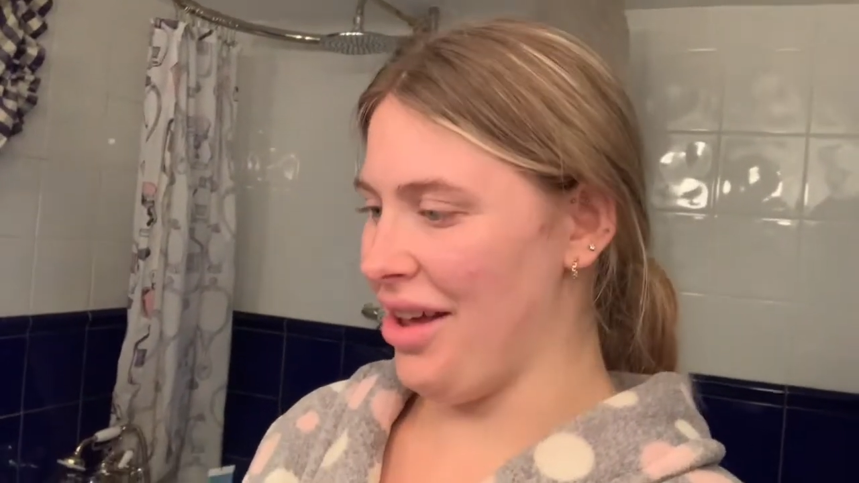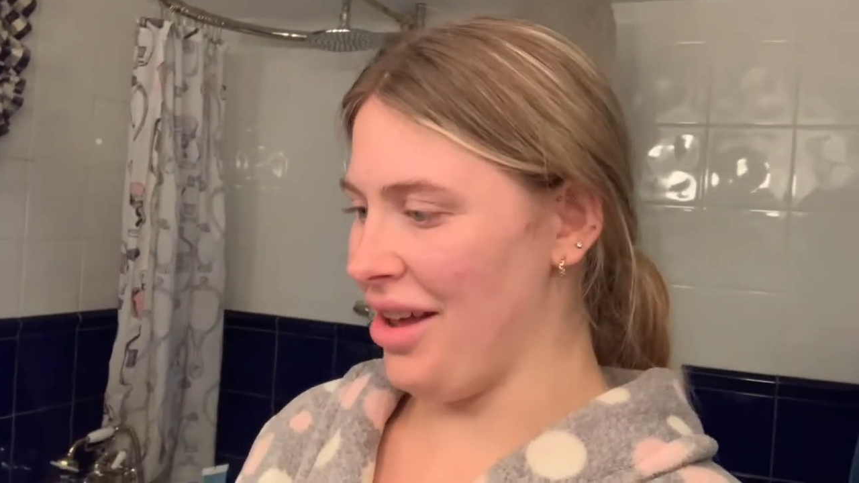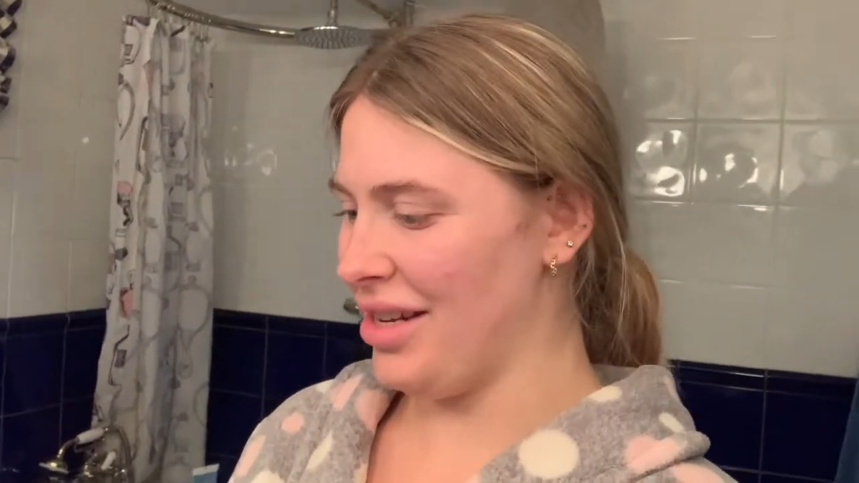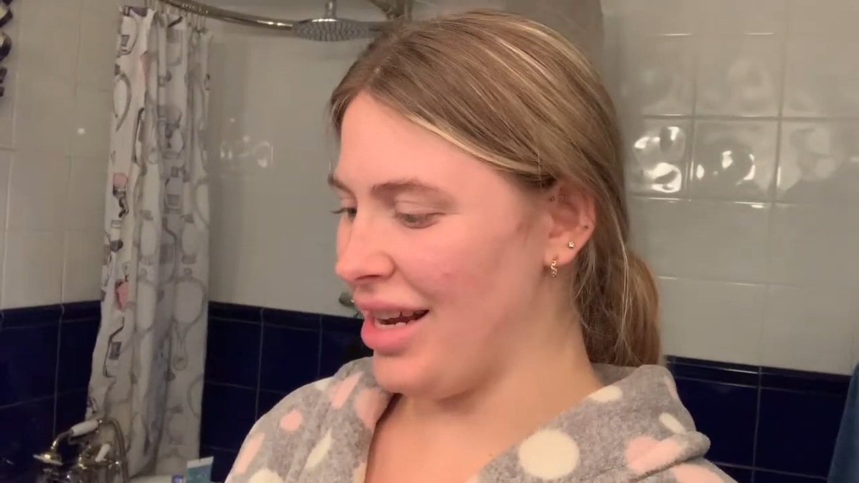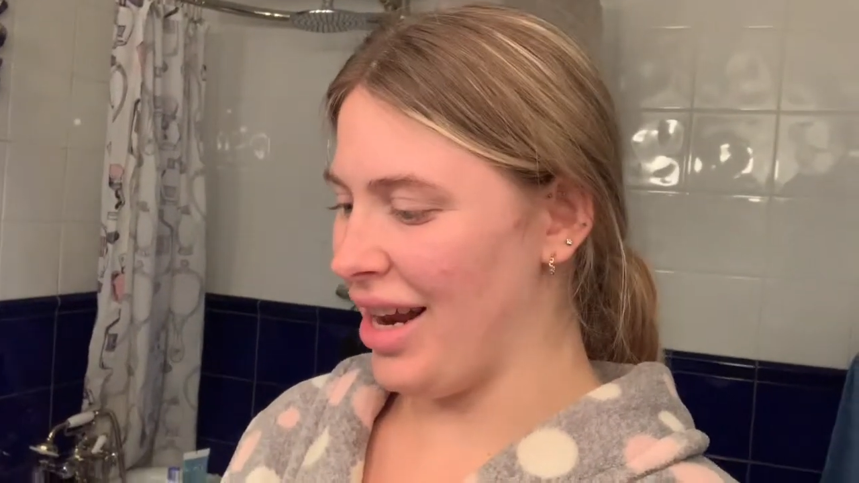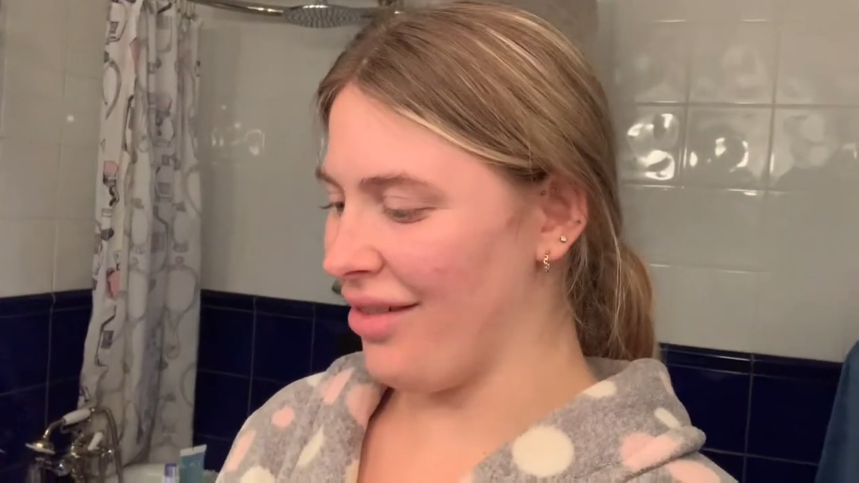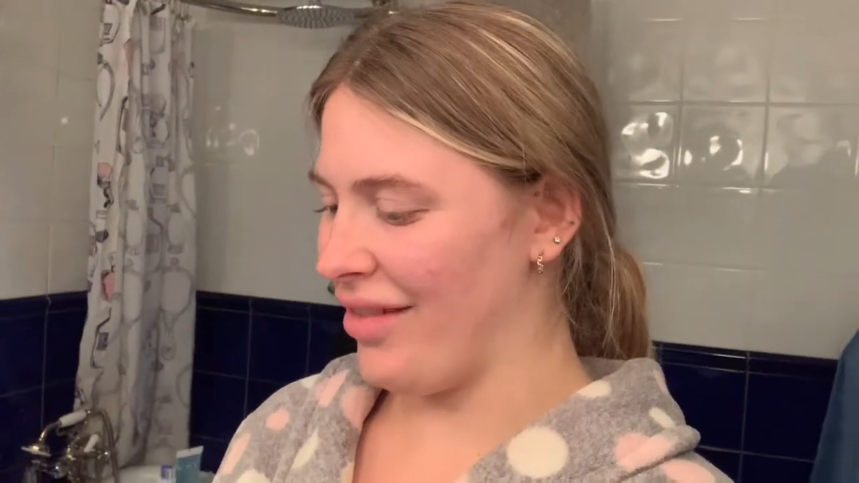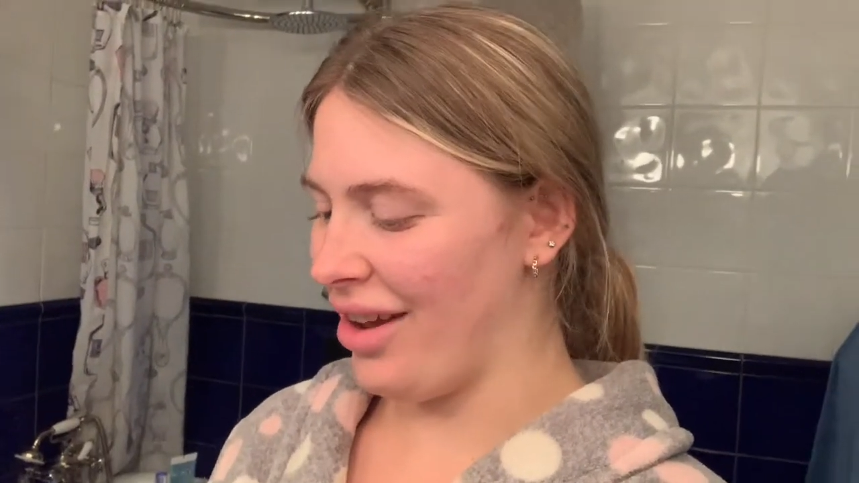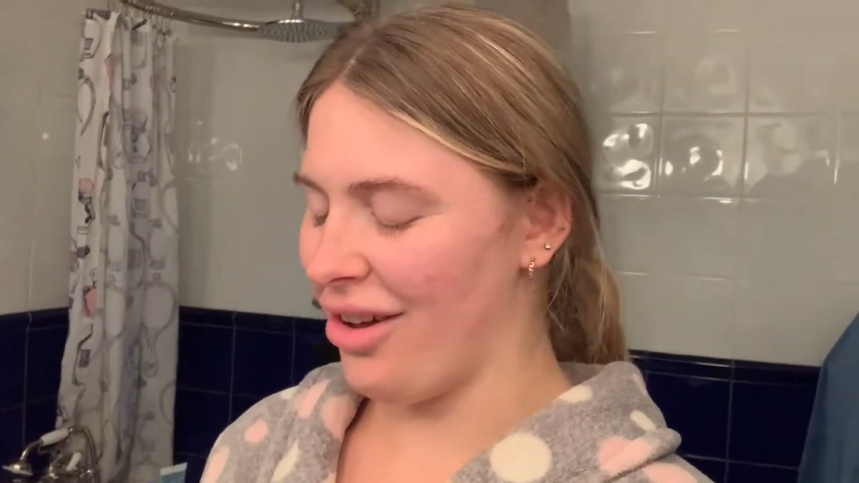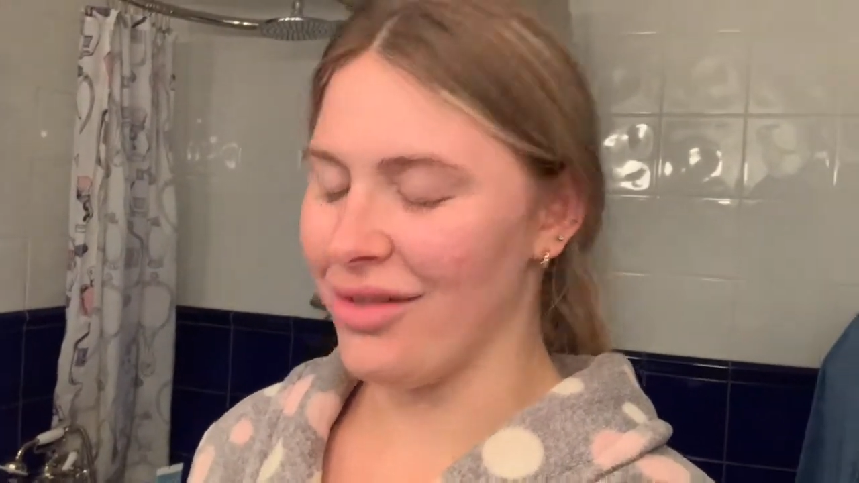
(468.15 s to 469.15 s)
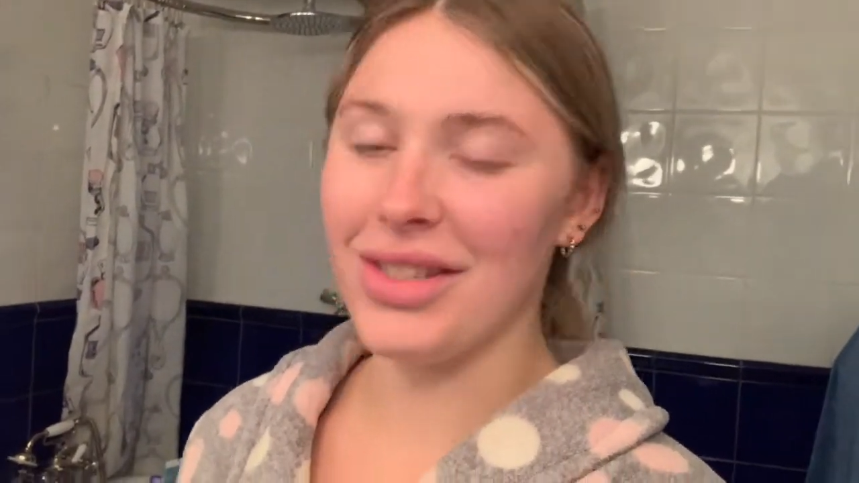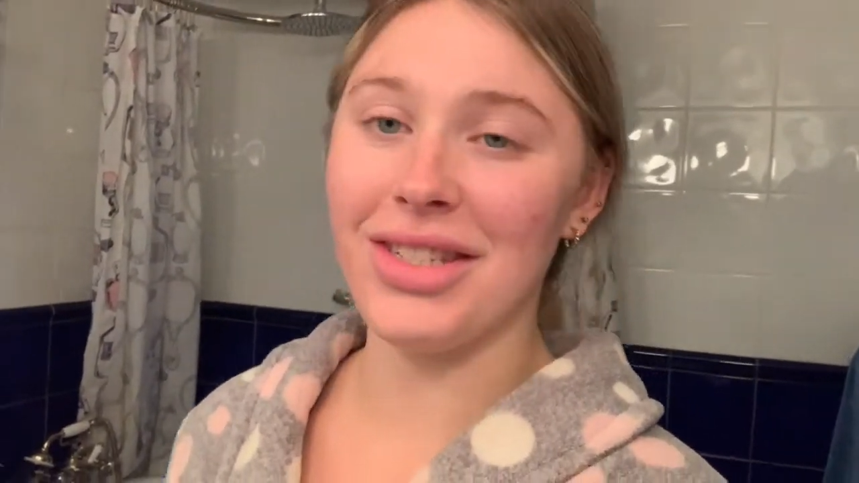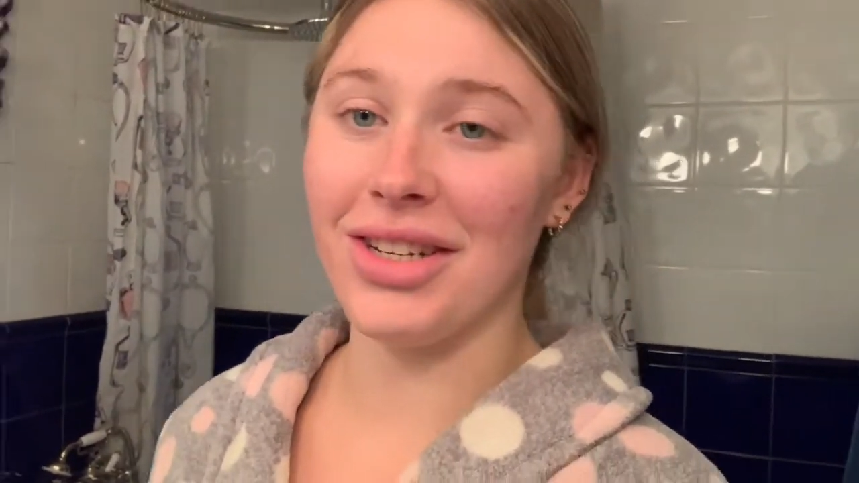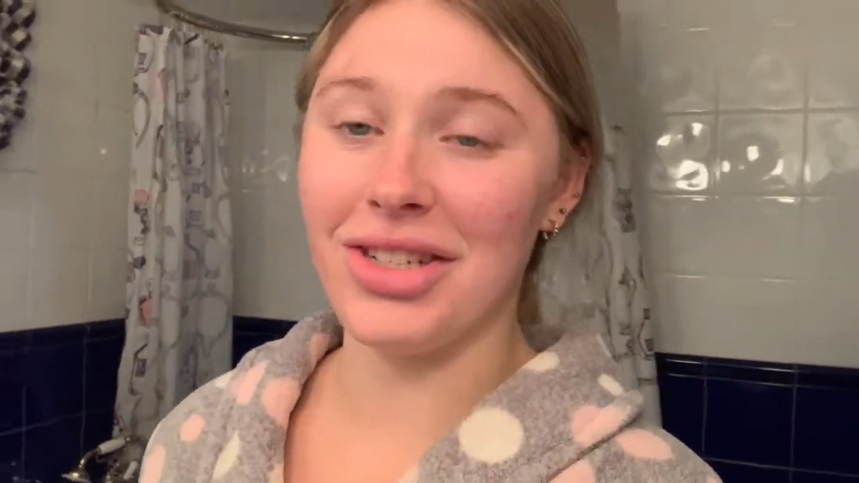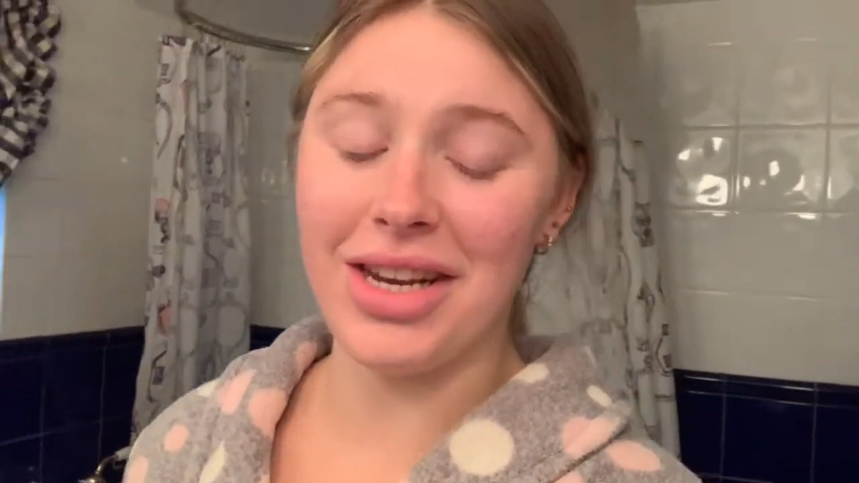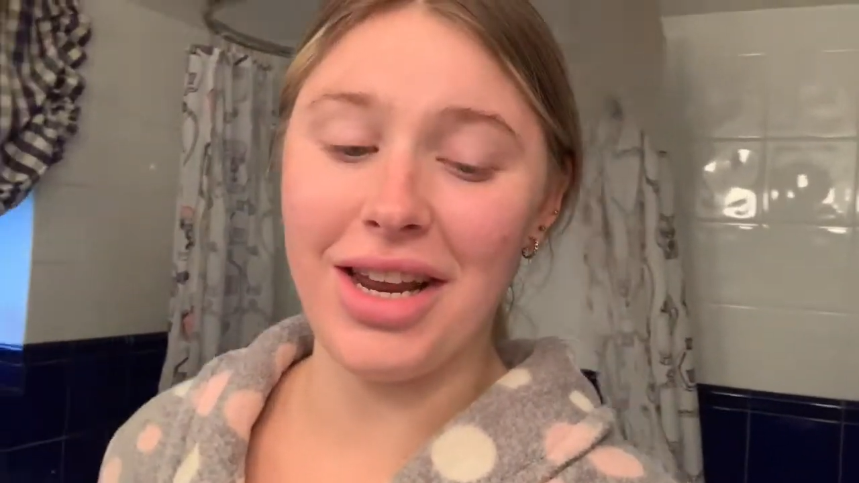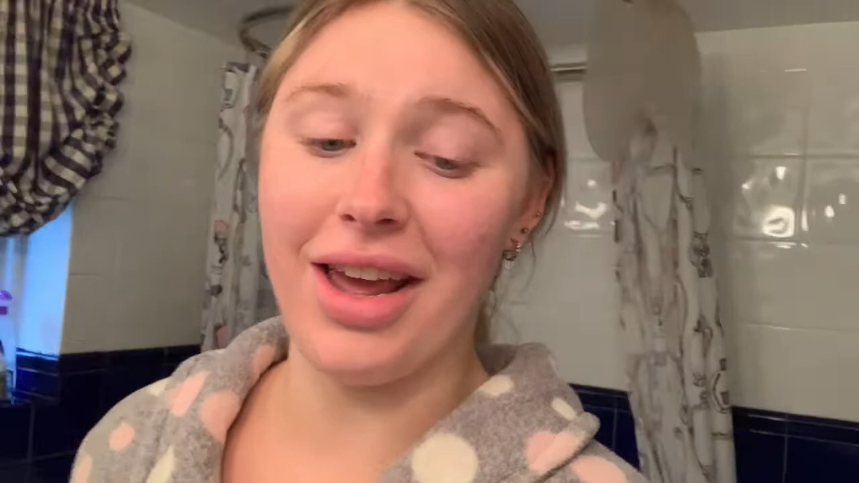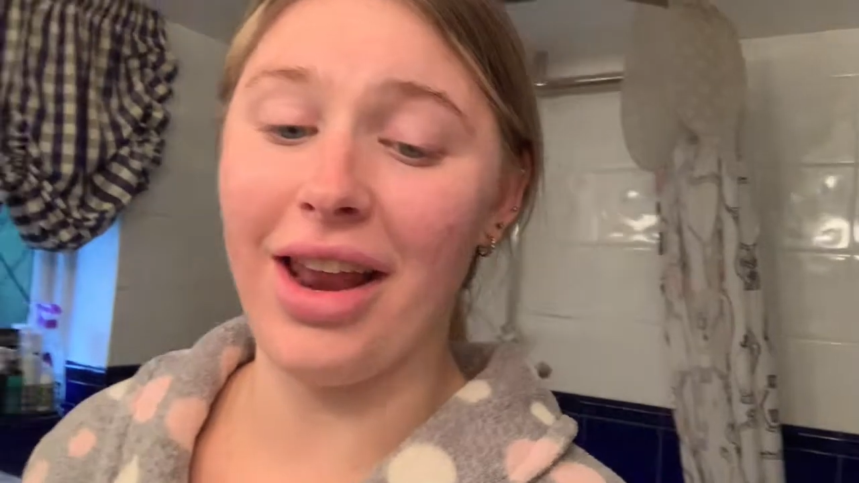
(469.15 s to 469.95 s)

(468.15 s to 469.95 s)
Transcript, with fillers: a tiny Oh, I'm such an idiot.